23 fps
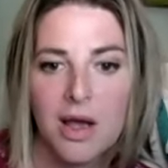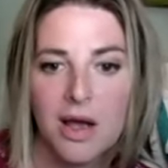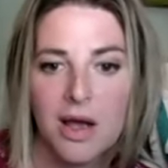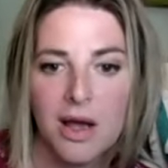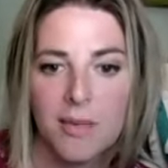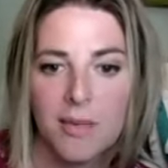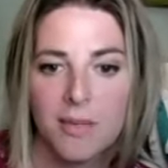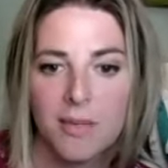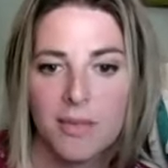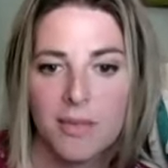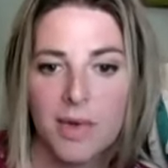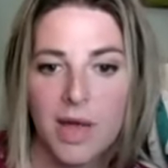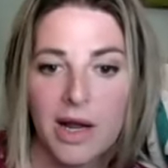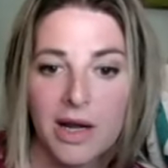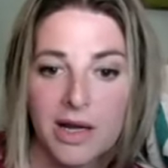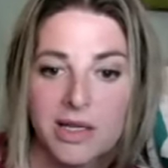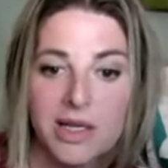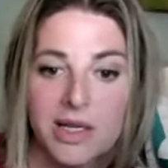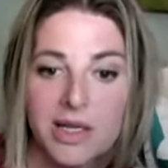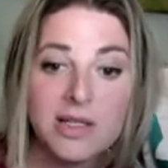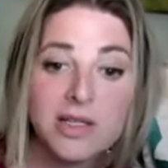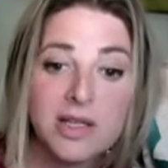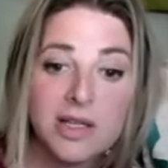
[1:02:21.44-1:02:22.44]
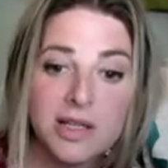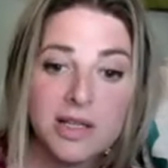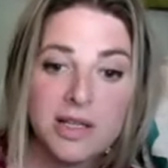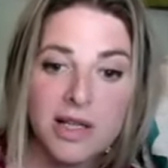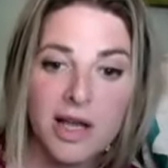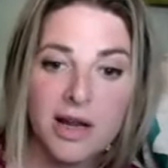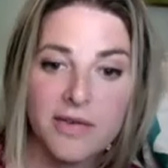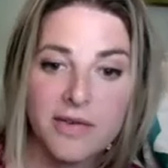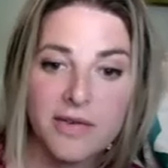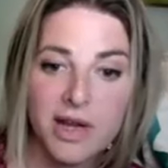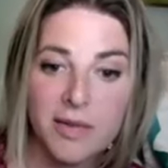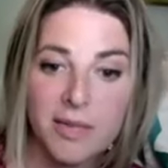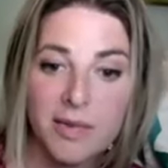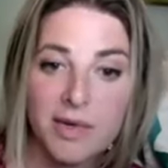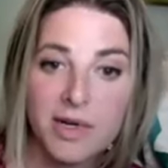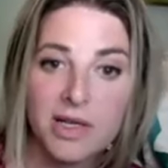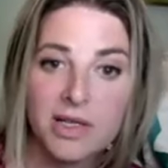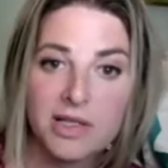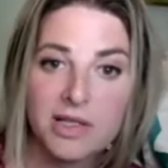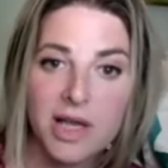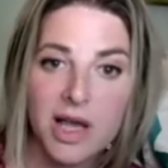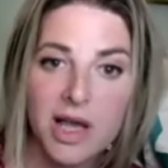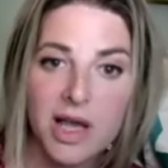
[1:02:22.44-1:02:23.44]
Um, and it didn't see the light of day
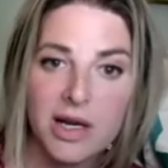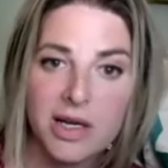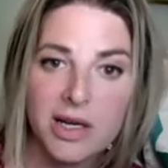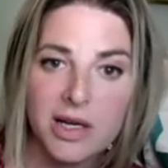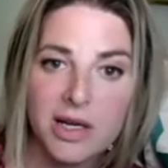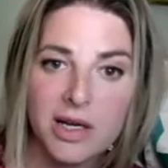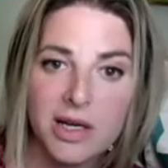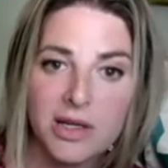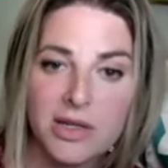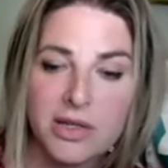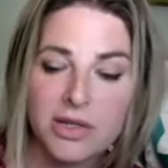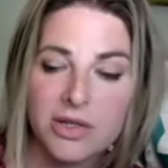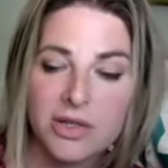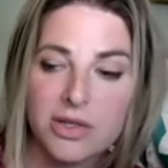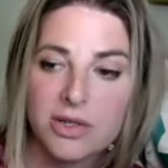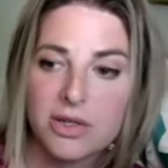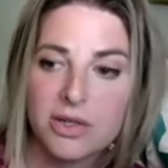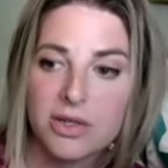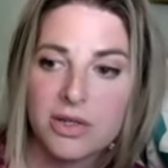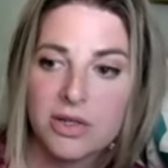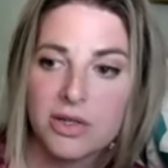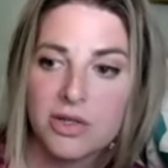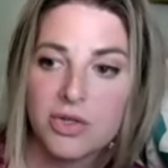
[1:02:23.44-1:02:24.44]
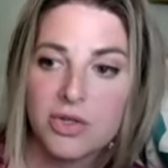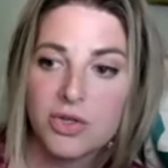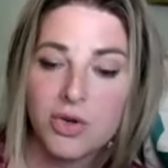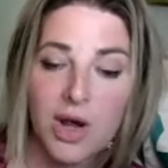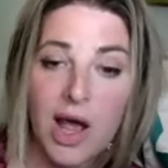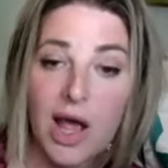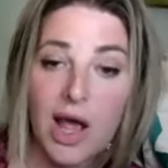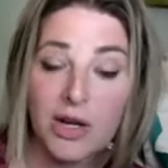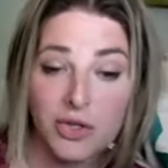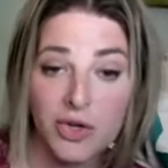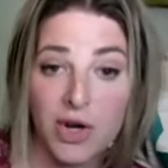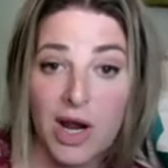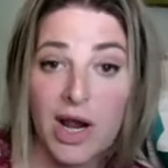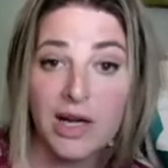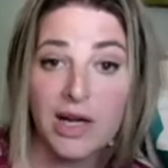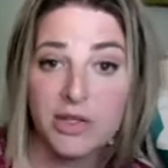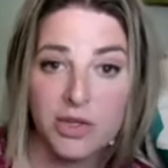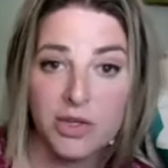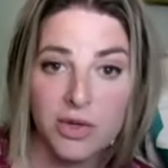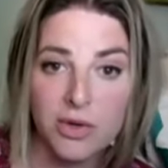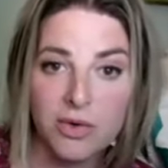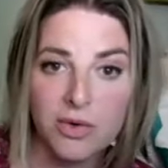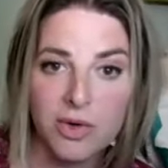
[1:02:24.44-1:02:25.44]
because I didn't try, I
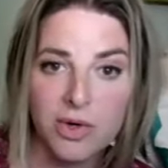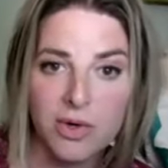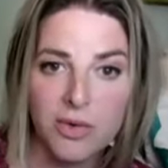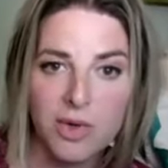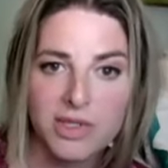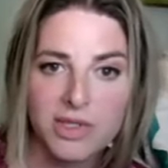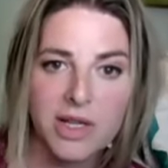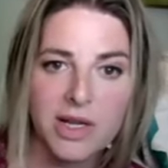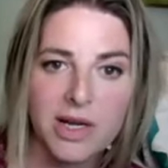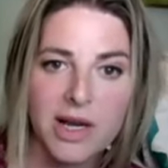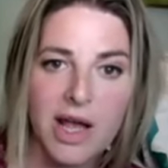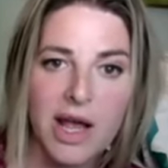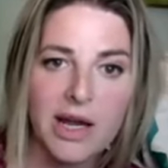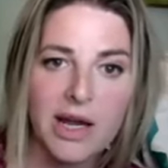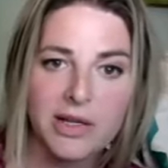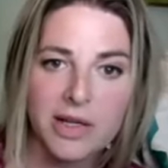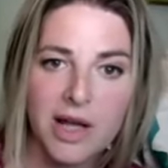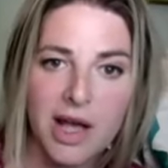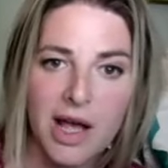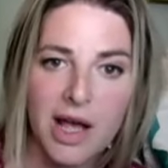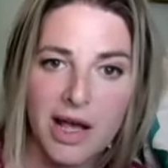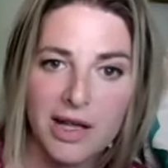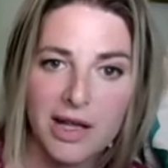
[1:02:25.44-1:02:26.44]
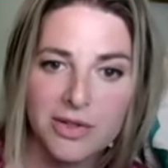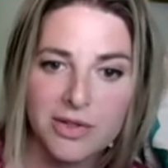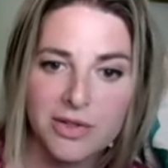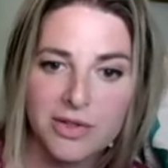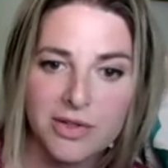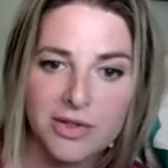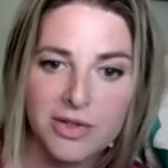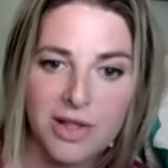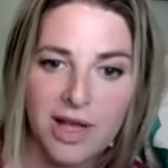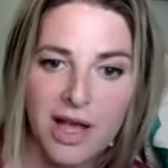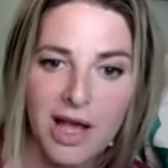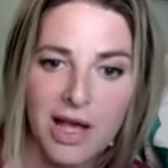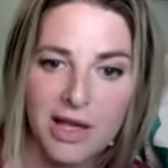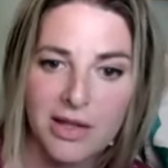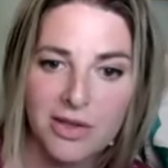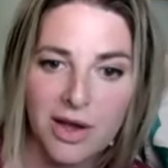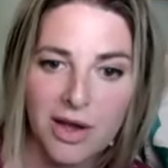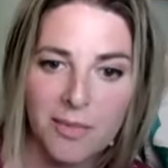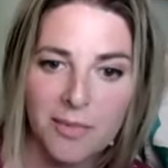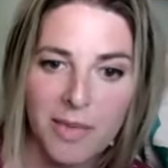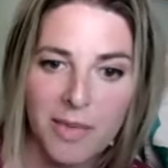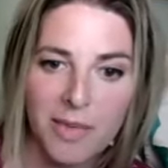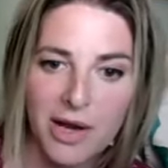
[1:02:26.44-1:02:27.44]
tried to. It wasn't like I, I, I
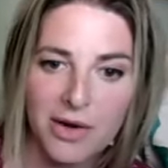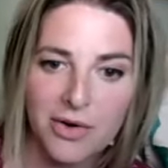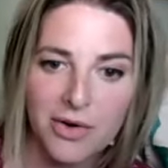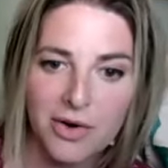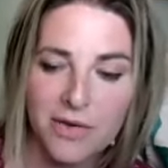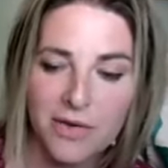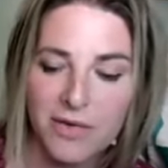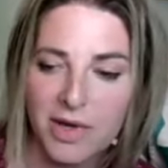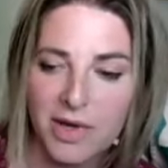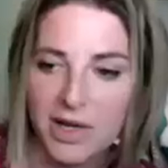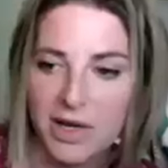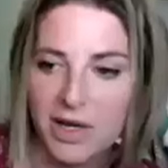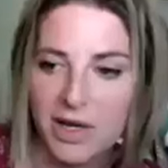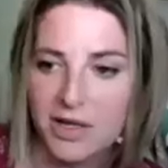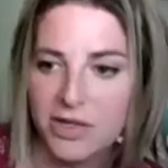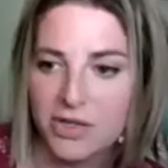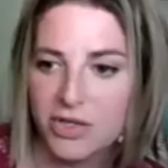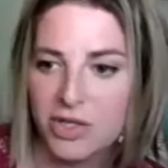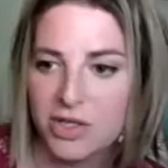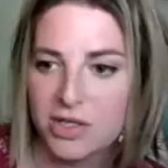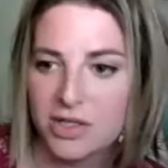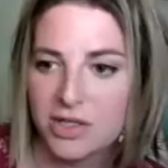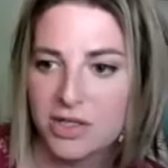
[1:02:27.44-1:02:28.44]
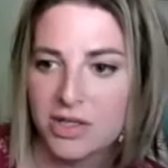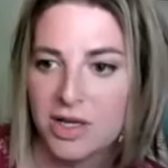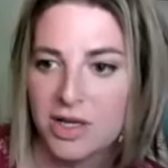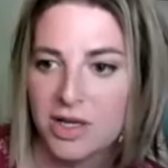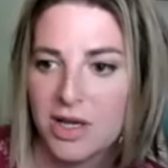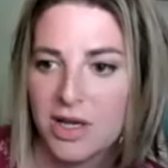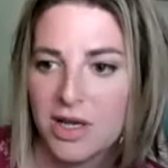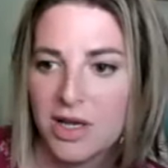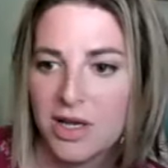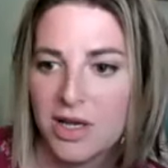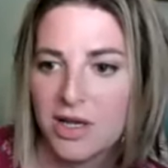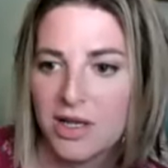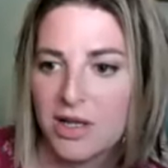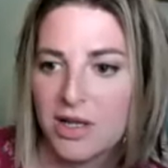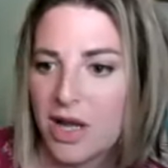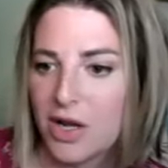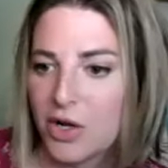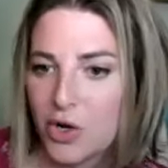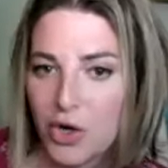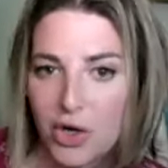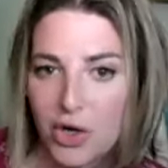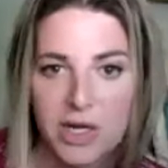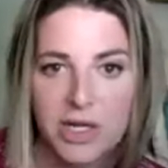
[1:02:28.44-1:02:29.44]
thought better of it. It just,
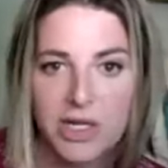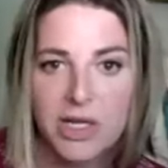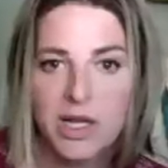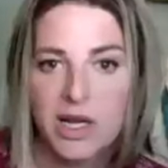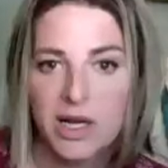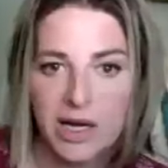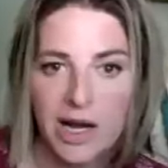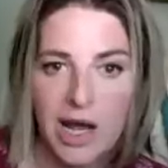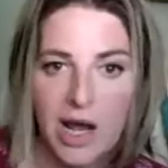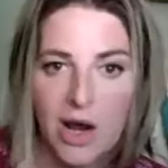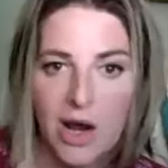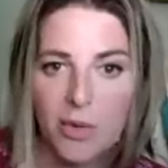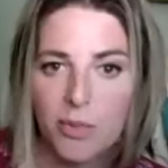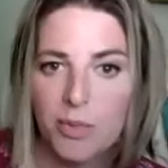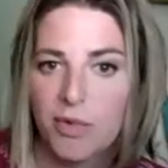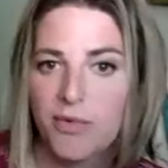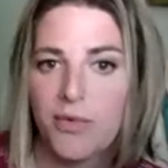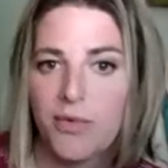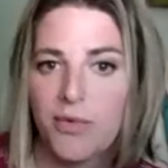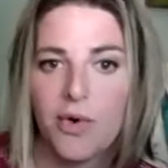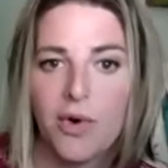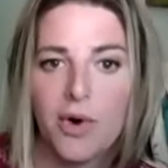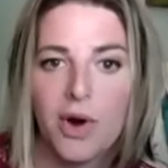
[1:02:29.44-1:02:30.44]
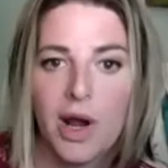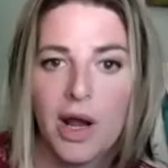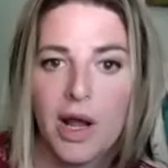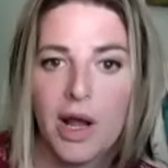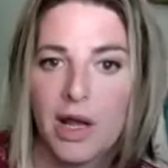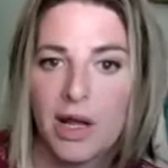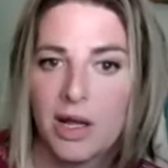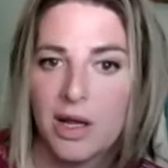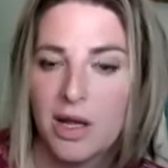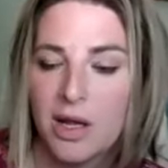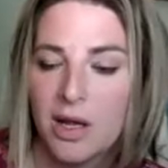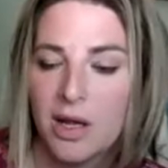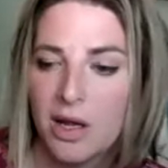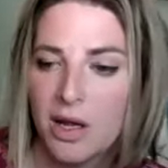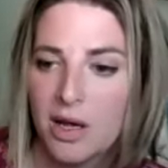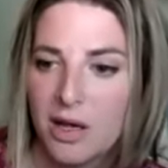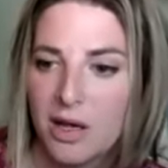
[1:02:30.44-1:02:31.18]
I couldn't get it out before I,